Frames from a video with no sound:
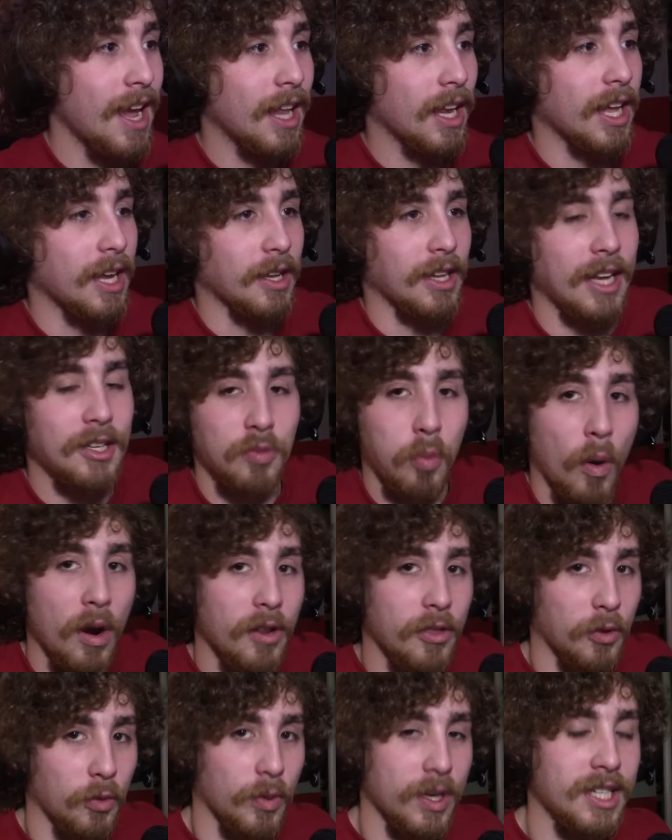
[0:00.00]
Like, that's one
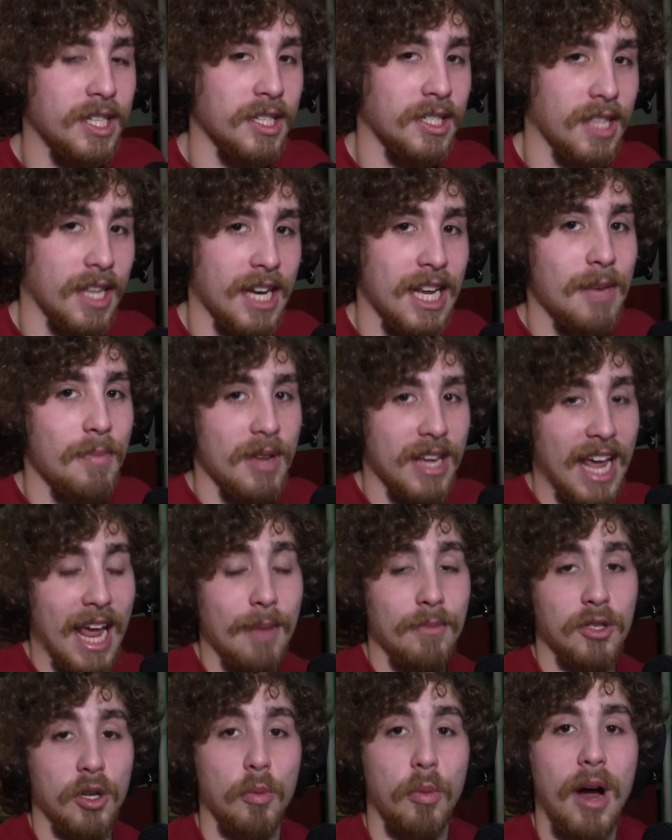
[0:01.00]
of the reasons that he
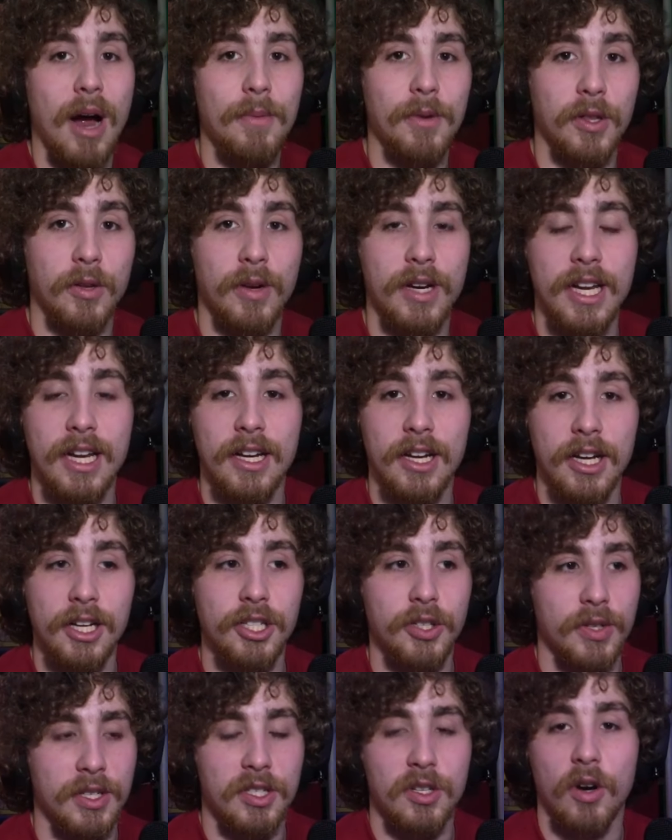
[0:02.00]
became so popular. He
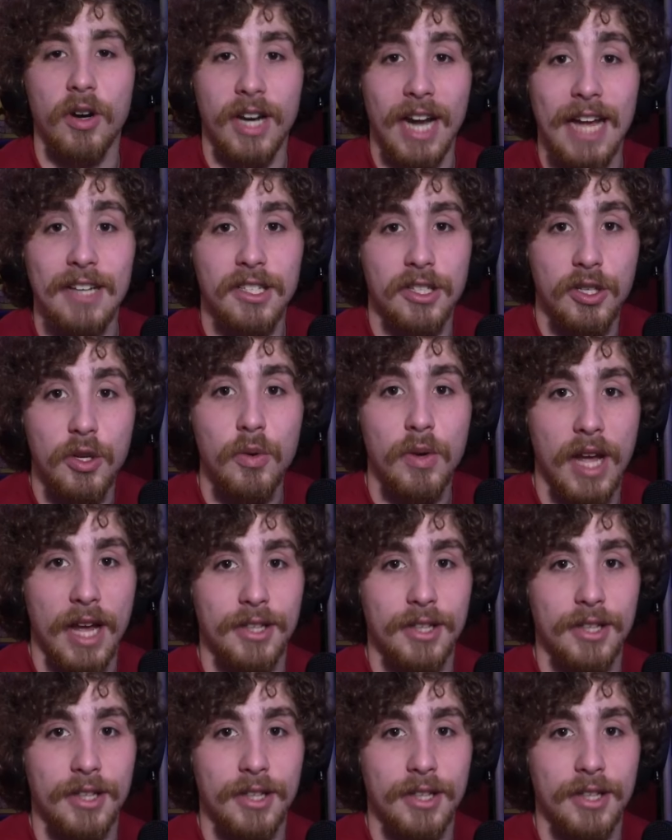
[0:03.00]
initially started as a 2K